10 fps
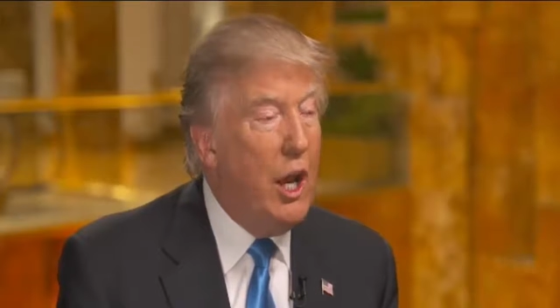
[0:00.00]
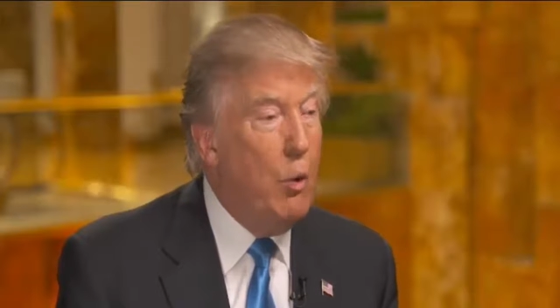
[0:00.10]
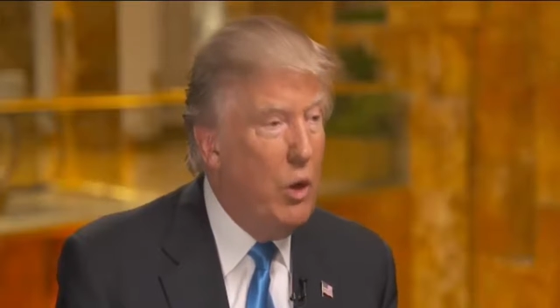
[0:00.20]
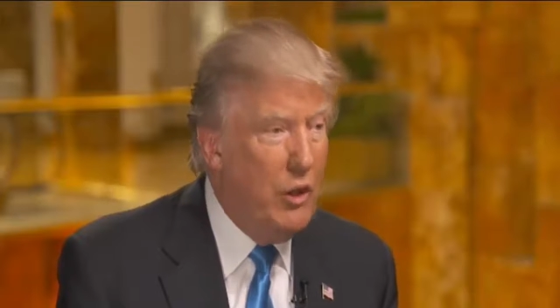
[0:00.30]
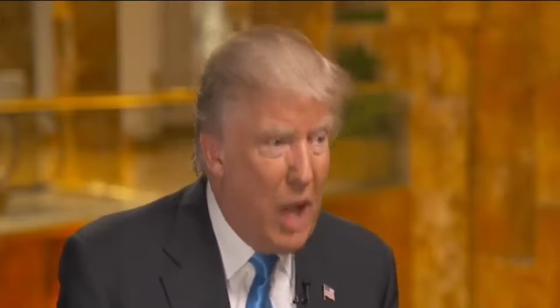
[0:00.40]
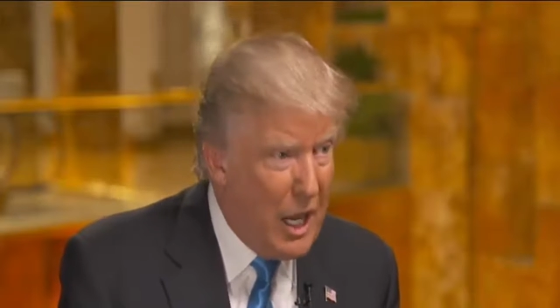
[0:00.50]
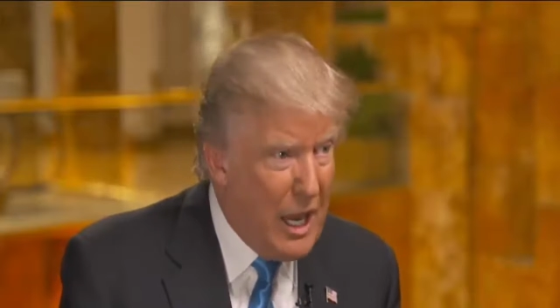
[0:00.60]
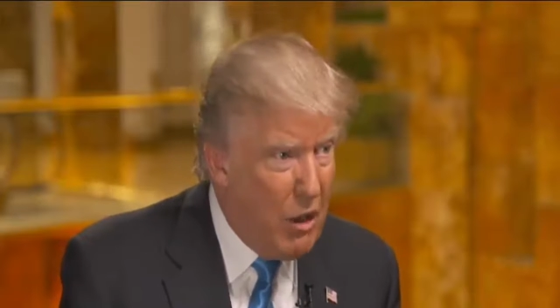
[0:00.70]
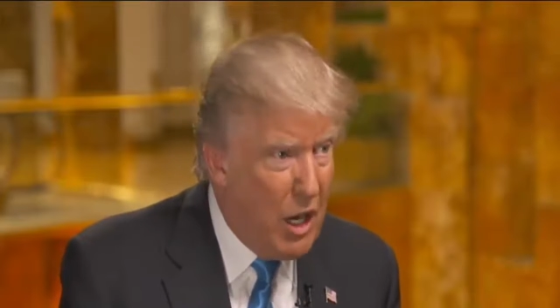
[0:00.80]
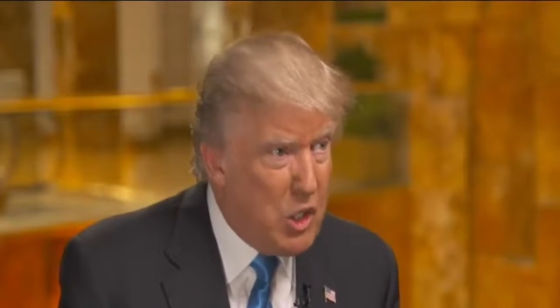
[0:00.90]
and we'll knock
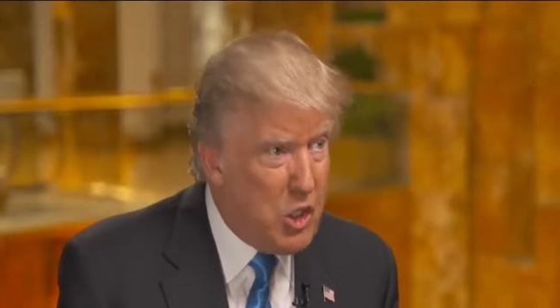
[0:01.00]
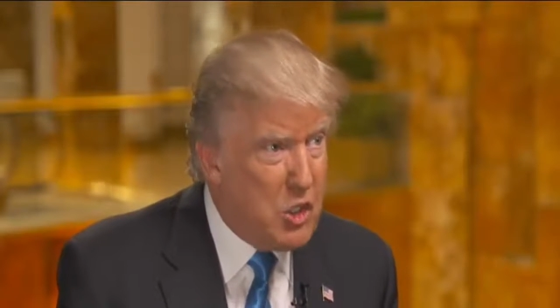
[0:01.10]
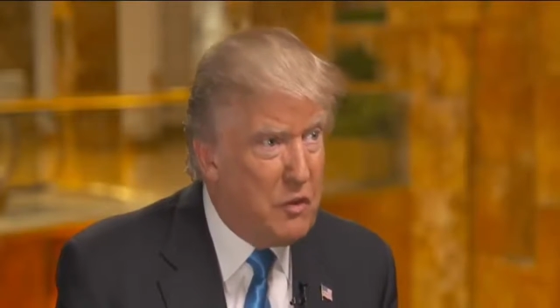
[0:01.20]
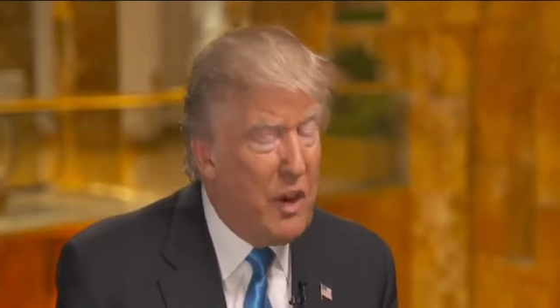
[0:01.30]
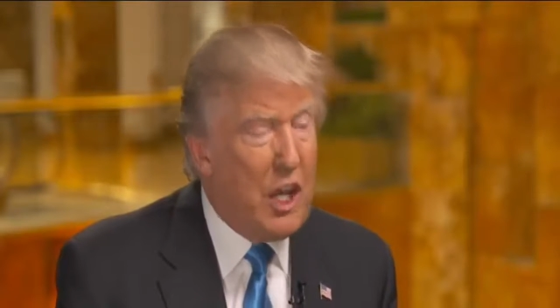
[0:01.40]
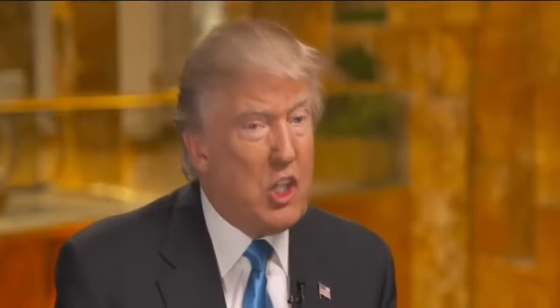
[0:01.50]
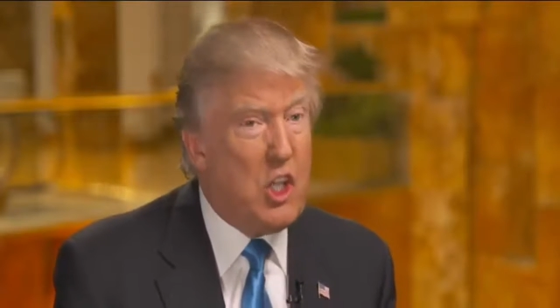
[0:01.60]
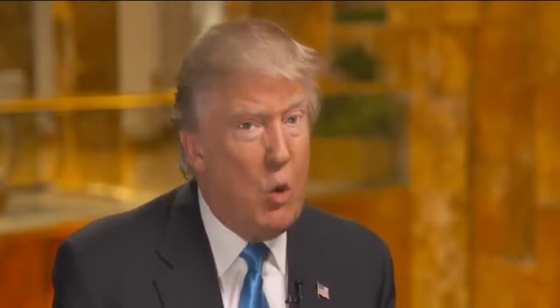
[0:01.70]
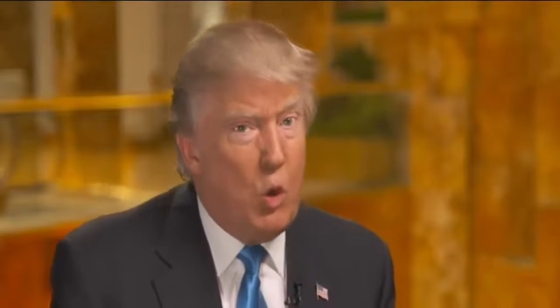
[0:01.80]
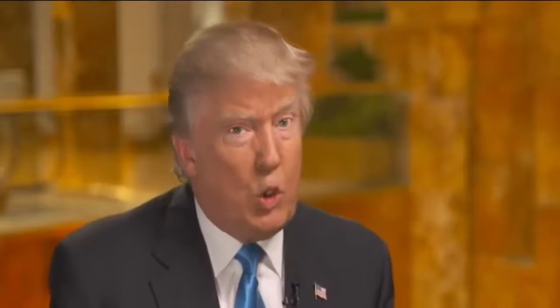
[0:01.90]
out ISIS
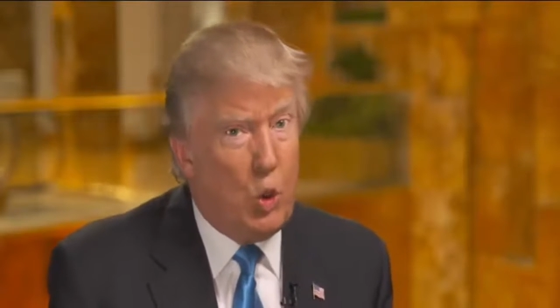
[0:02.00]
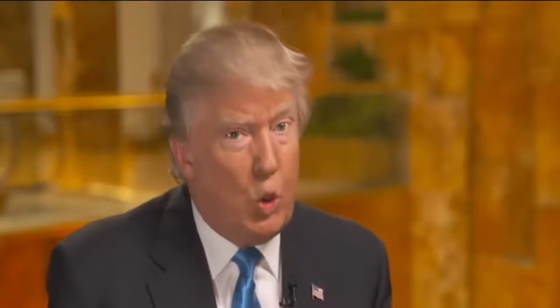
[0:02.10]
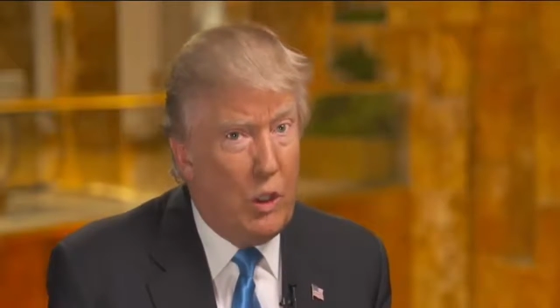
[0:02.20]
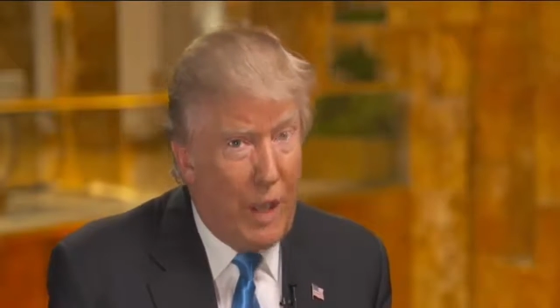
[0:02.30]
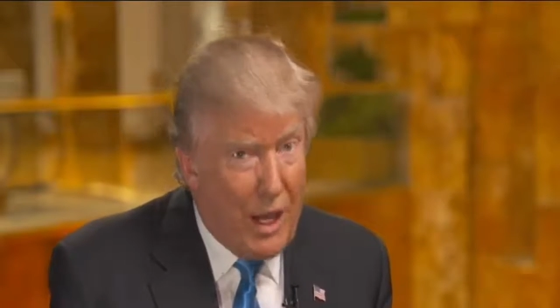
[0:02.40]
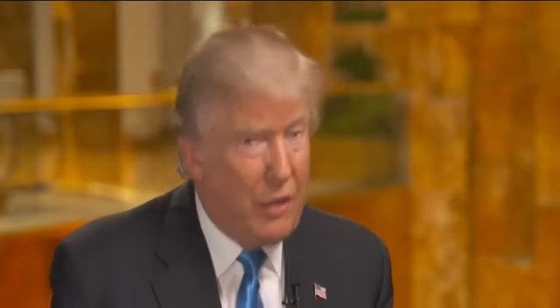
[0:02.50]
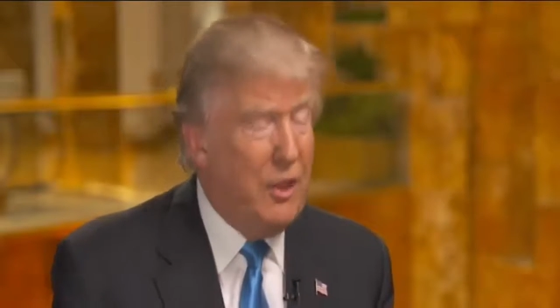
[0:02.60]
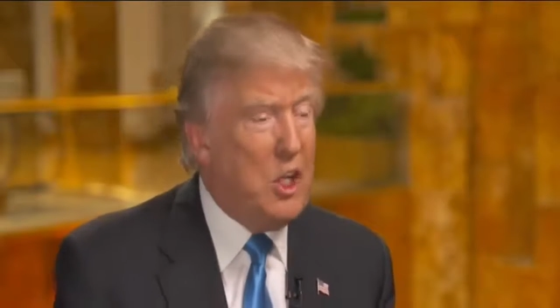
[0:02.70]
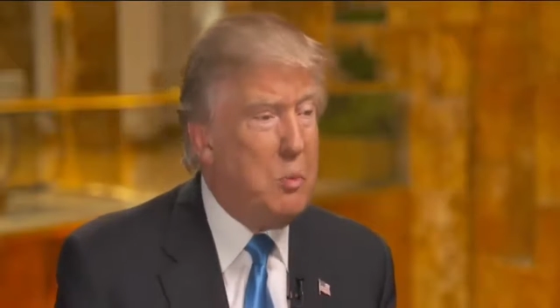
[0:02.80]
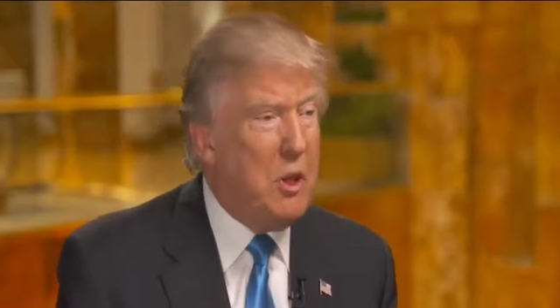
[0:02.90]
fast and we'll do a lot of
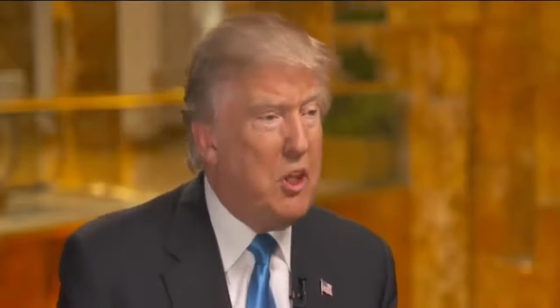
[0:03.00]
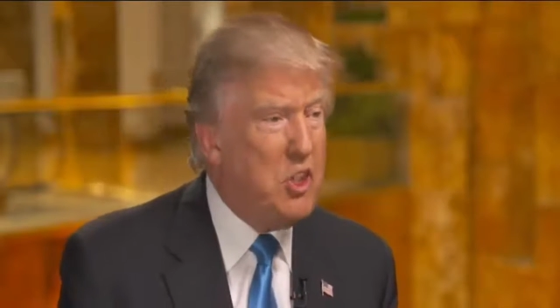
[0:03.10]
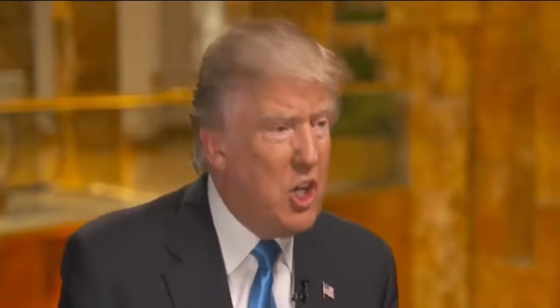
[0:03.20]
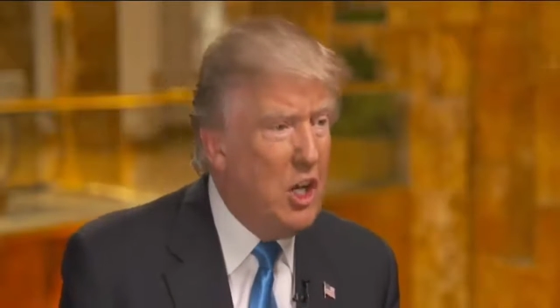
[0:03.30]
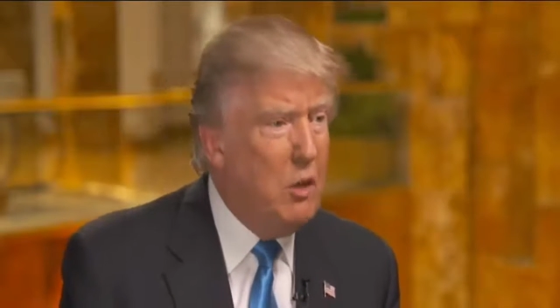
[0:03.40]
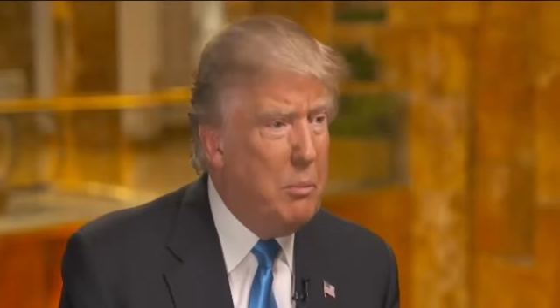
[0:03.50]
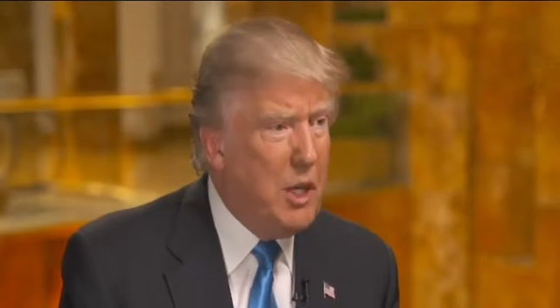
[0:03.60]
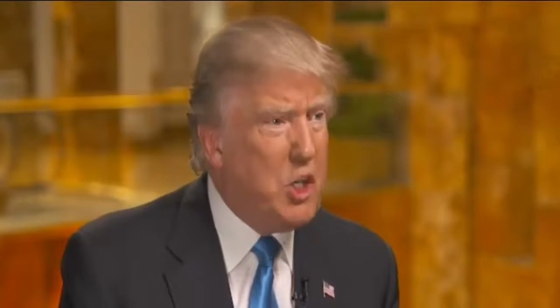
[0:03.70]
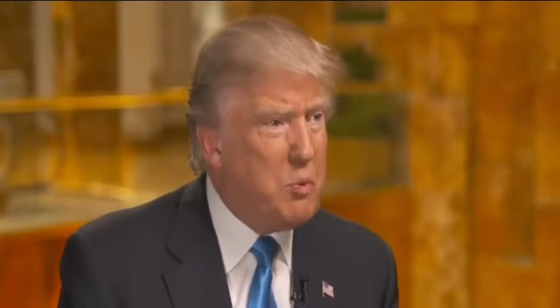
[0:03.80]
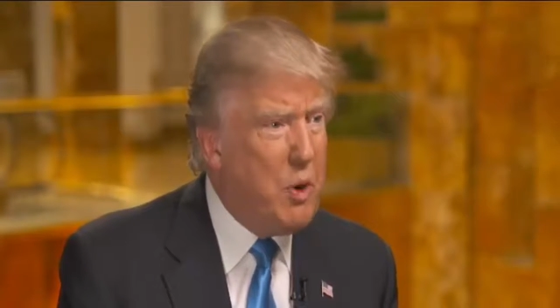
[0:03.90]
things, but the single
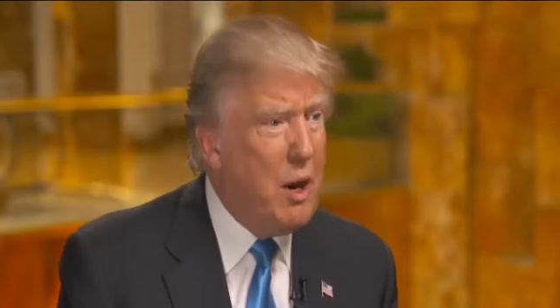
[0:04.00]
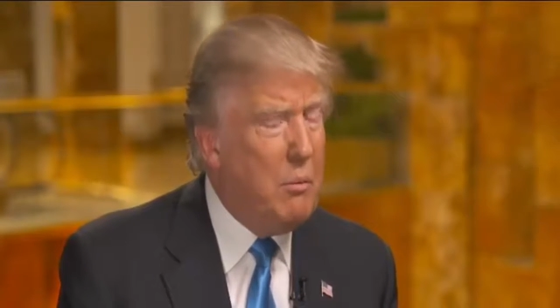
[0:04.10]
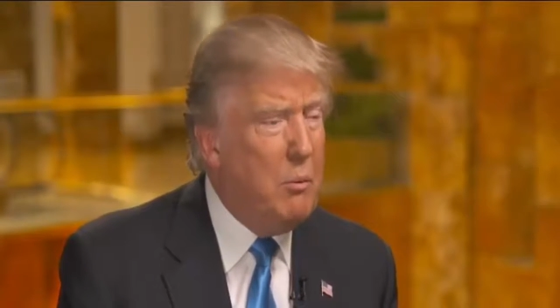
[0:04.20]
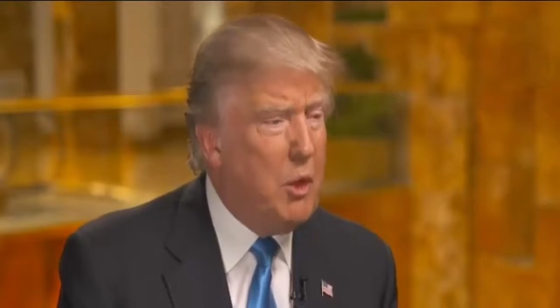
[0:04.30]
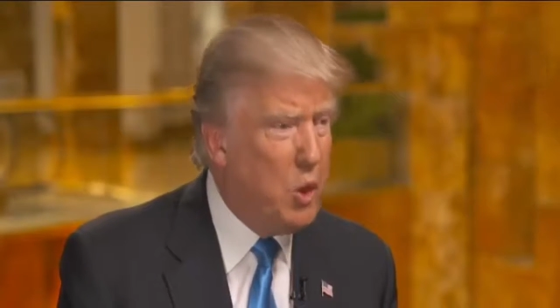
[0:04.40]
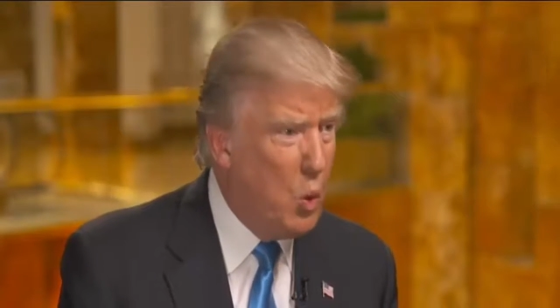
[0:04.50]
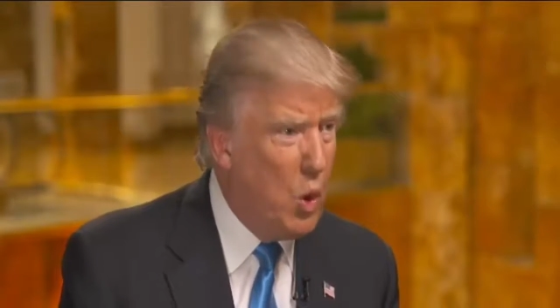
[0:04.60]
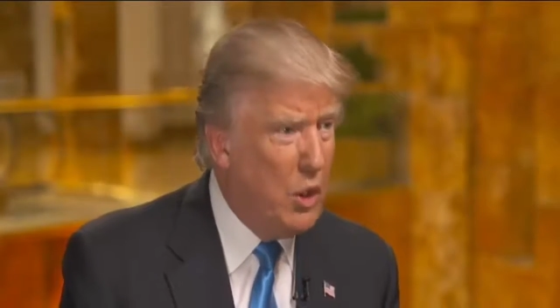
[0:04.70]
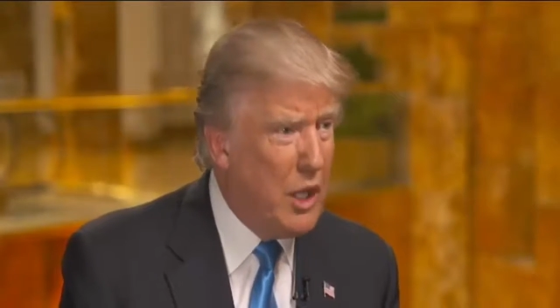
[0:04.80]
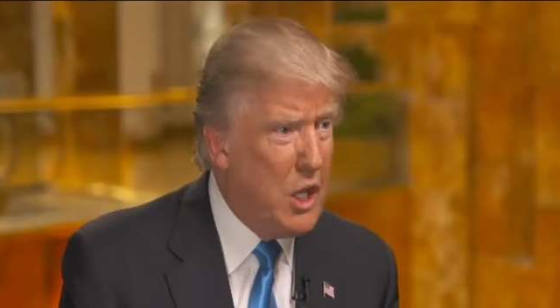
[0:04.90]
biggest problem that the
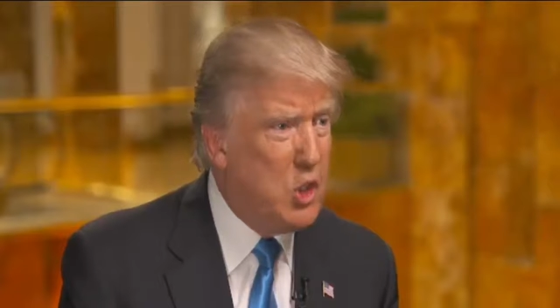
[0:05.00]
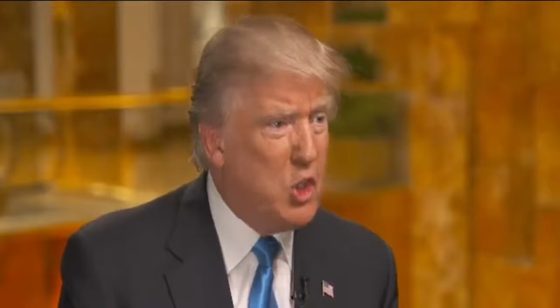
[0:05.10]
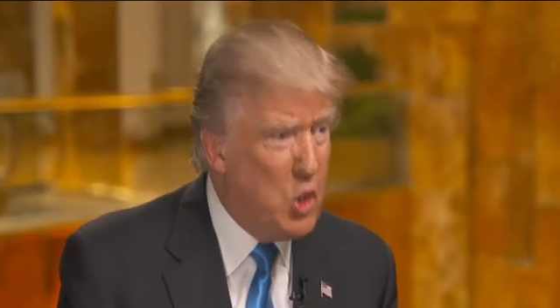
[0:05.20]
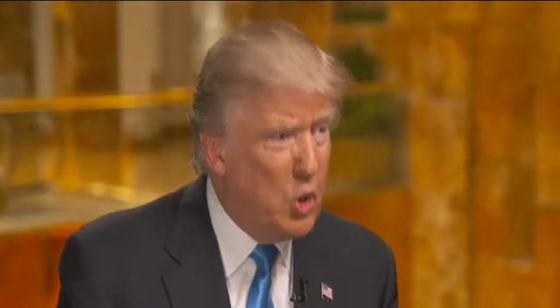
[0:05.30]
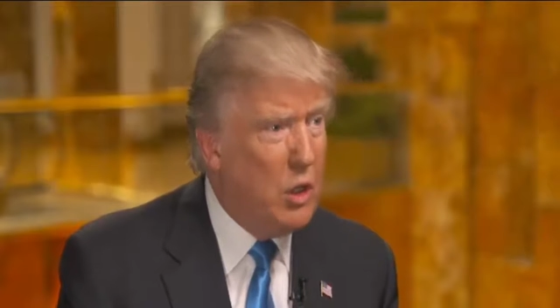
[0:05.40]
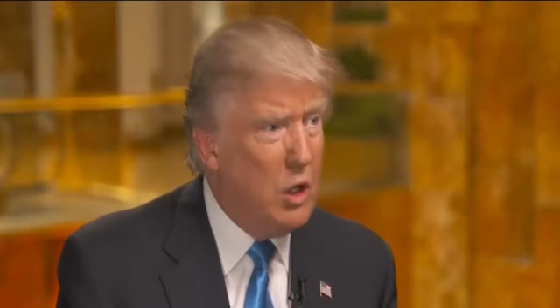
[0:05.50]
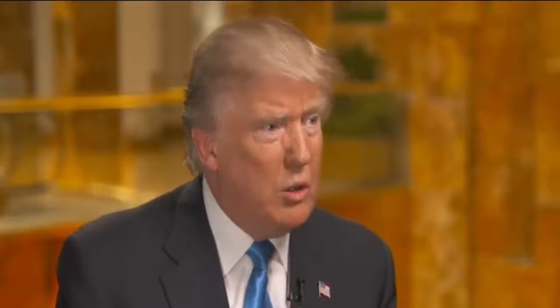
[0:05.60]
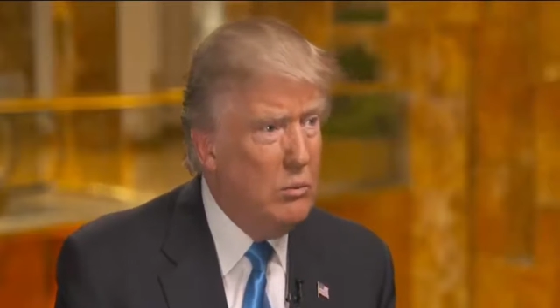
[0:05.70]
world has is nuclear.